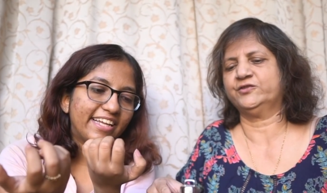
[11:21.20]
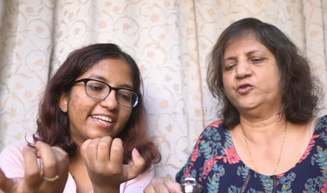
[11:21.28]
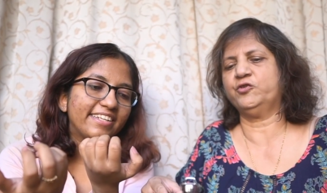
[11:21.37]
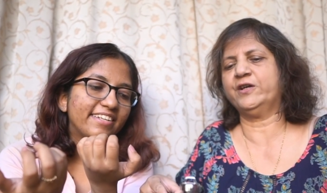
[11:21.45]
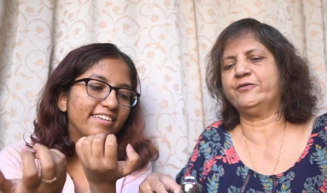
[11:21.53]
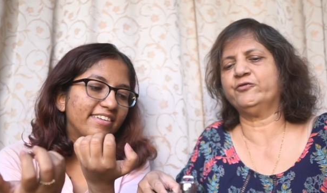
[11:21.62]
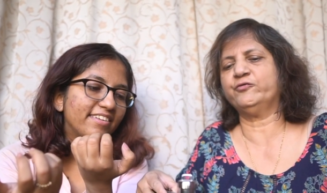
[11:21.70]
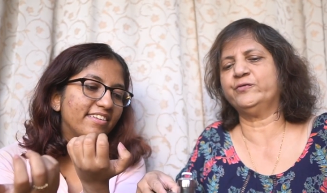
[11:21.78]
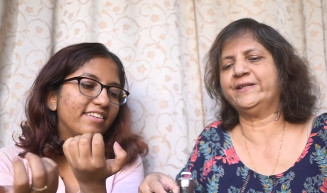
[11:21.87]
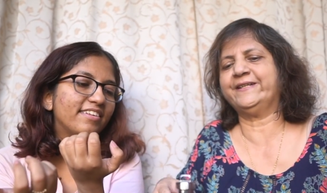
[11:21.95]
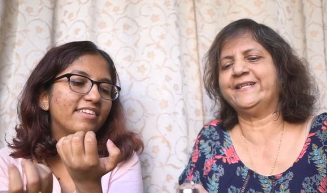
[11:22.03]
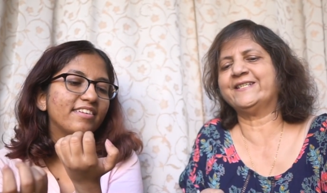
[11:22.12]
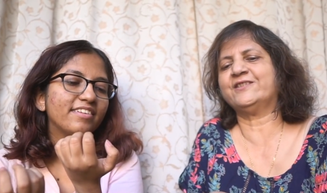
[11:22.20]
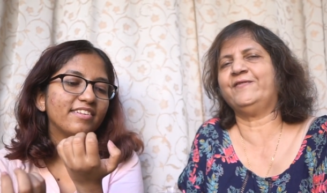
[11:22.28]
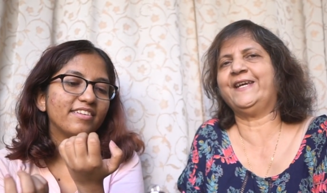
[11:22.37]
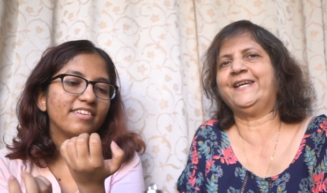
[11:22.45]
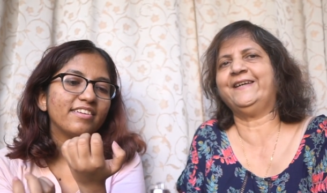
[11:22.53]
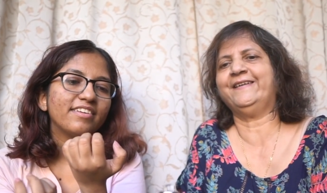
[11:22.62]
Speaker 1: that. So you had to do it this
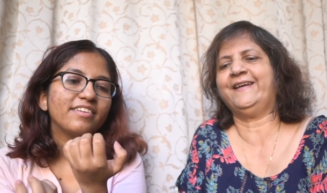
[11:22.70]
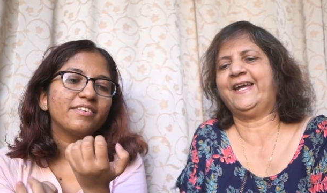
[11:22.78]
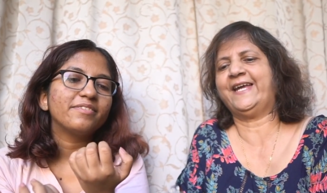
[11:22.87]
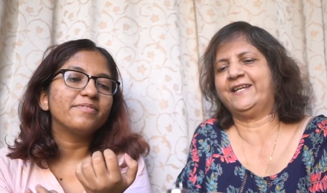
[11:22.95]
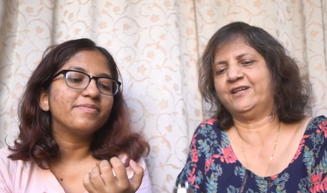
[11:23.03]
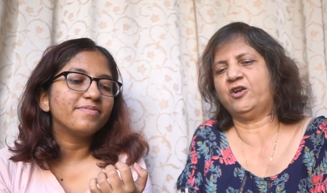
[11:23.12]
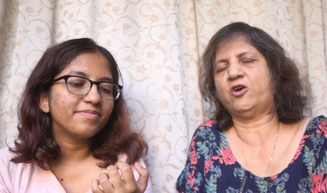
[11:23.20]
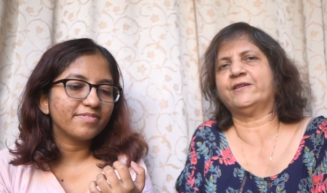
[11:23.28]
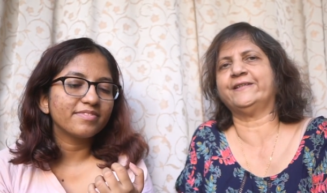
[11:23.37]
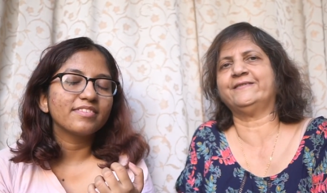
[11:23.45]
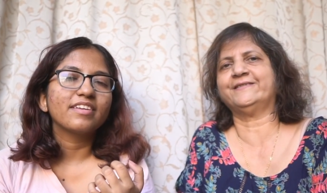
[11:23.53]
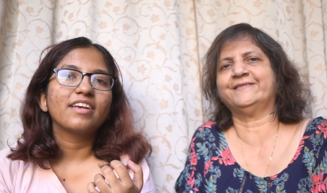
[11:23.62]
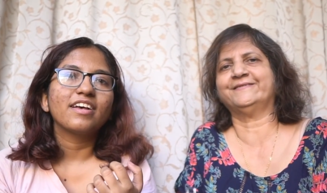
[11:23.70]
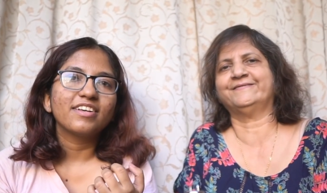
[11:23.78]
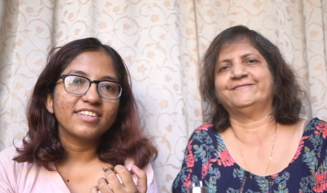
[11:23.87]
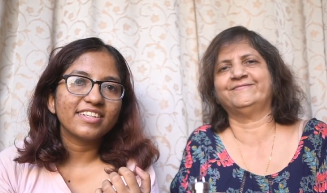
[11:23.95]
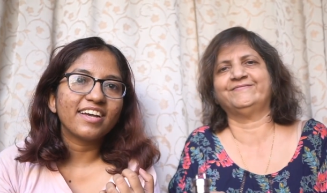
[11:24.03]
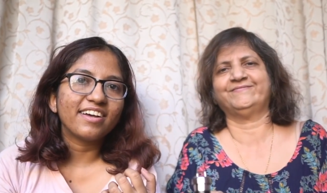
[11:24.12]
way and lock it
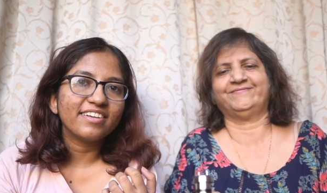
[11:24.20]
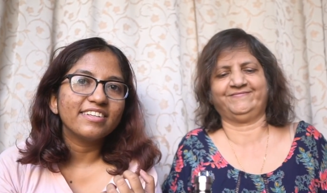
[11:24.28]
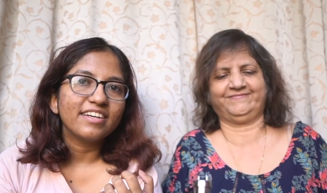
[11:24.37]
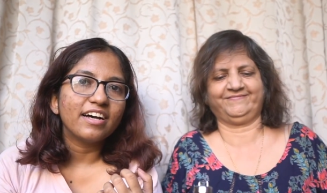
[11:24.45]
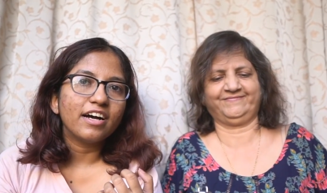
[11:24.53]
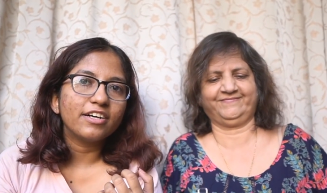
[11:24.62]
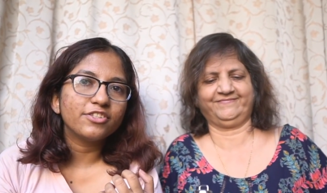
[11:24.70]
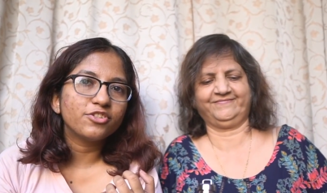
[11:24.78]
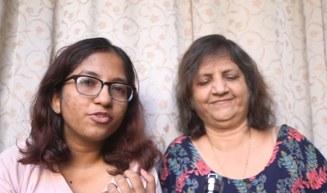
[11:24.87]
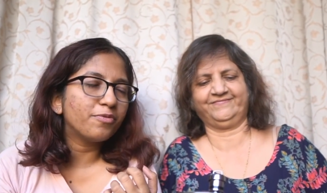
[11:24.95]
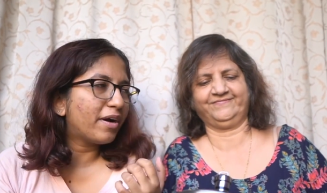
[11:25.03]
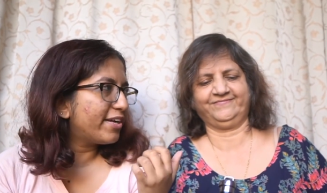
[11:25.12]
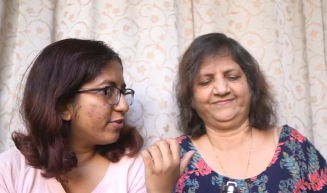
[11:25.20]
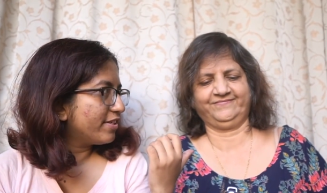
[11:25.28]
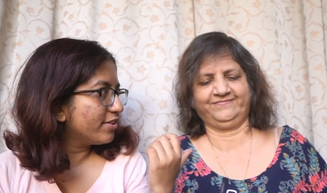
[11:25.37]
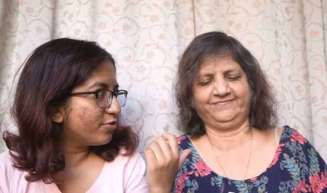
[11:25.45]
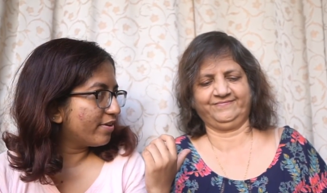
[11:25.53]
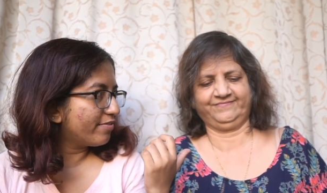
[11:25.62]
yeah uh, so i don't
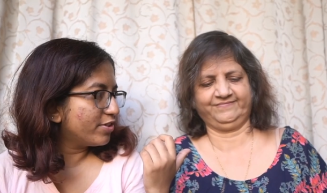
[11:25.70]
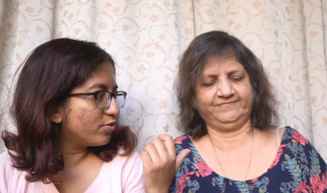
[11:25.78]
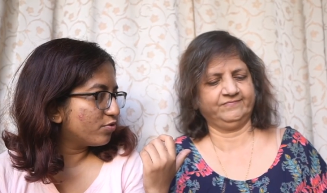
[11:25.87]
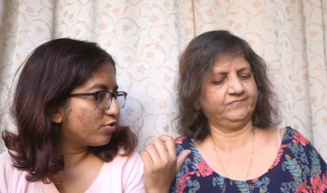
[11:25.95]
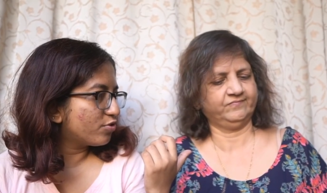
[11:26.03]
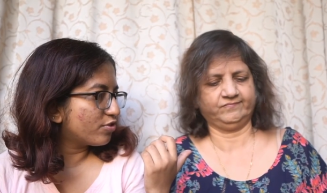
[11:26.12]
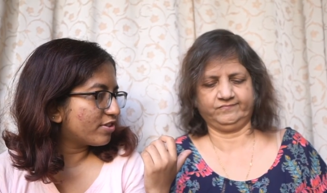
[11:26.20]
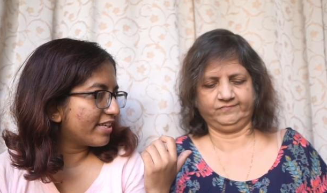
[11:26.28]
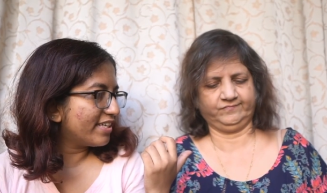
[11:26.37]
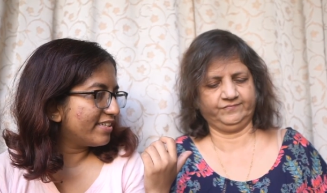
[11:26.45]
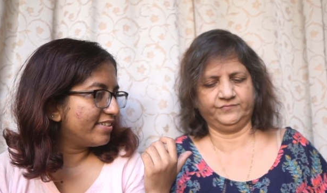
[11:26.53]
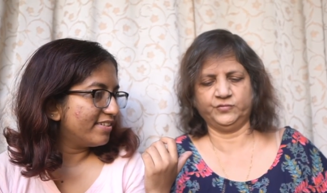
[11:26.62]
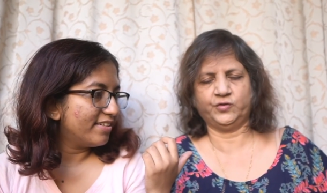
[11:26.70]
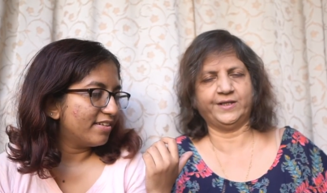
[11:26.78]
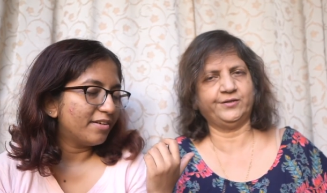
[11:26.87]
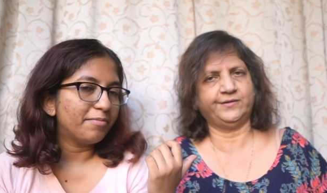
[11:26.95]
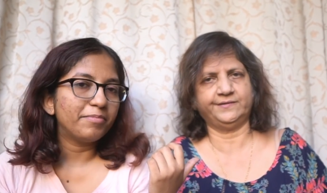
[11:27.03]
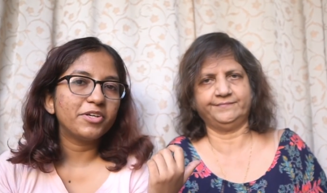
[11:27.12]
think you ever used those right no.
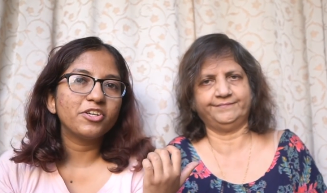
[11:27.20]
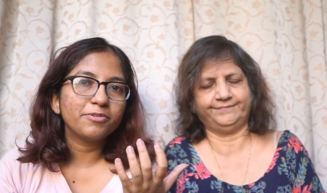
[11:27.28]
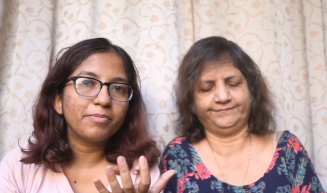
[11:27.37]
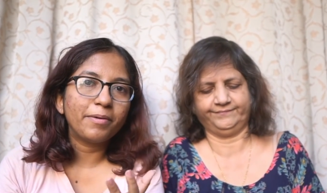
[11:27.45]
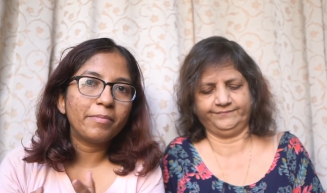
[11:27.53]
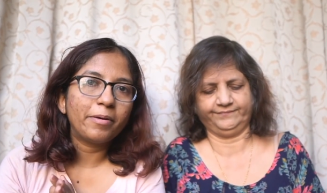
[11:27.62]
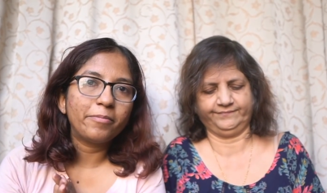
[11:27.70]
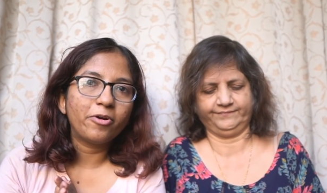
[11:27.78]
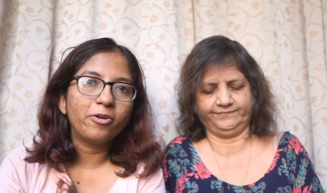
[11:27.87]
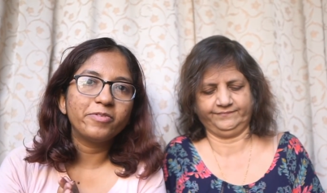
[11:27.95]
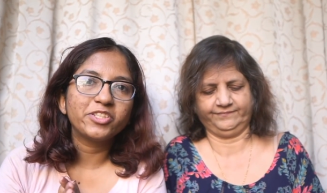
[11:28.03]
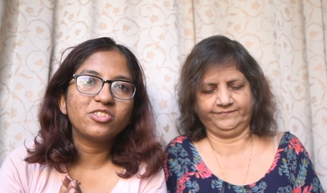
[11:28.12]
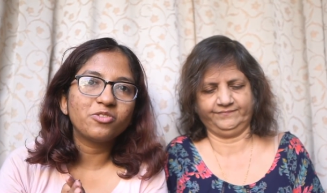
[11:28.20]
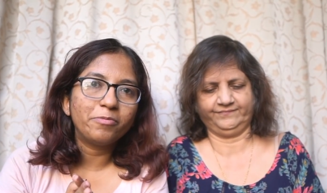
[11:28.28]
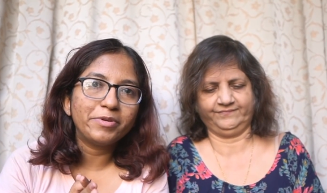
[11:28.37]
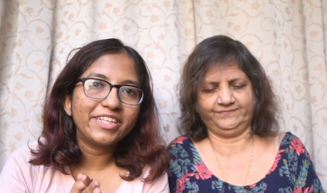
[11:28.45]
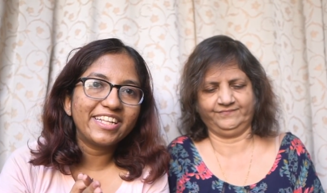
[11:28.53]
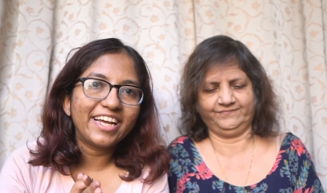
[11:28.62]
because my mom always
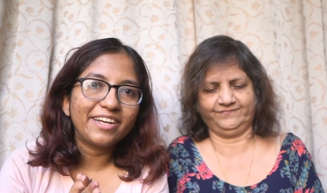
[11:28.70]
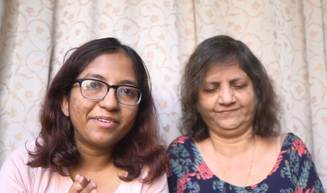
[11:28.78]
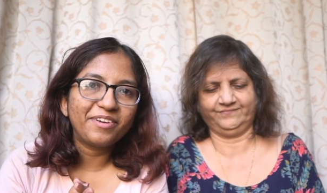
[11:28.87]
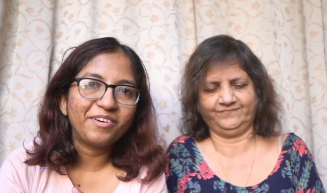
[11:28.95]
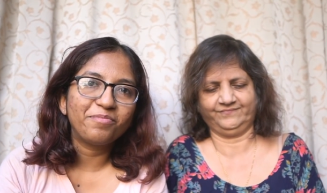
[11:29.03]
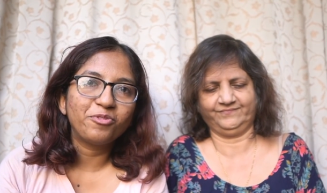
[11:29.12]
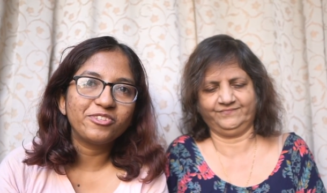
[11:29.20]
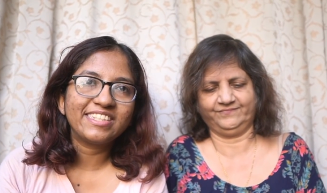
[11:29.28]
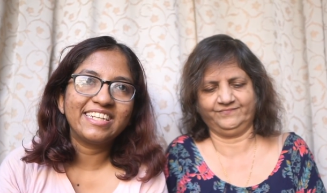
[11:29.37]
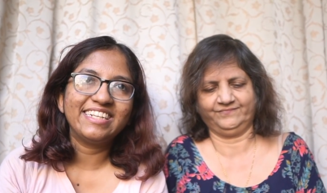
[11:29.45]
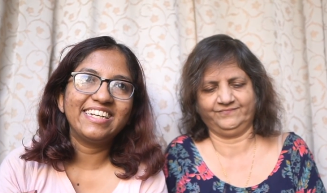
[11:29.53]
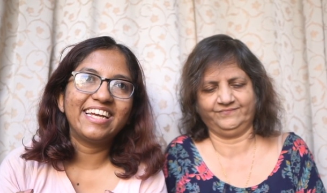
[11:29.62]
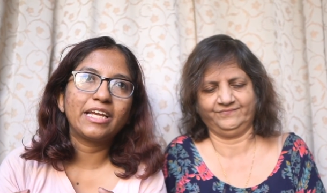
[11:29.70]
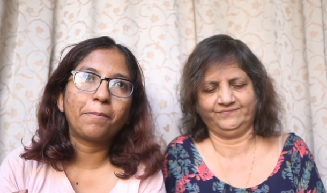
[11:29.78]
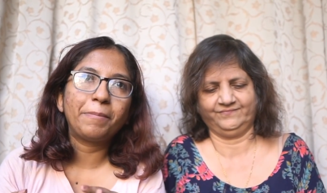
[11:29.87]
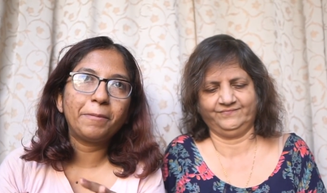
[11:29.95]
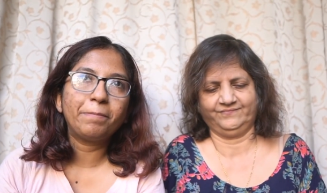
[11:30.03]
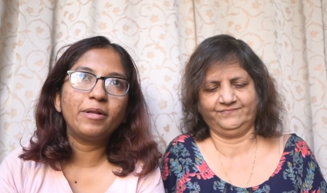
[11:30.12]
told me that uh, mostly
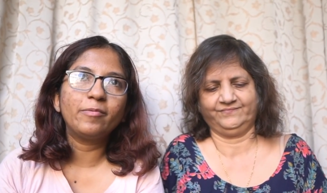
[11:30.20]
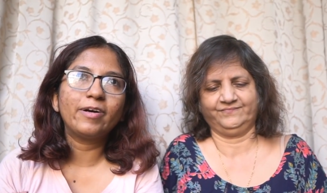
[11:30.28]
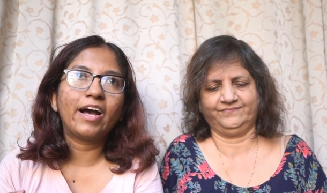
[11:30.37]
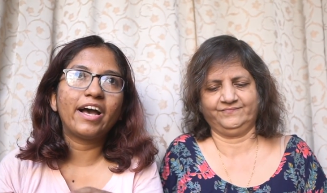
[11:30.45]
like people were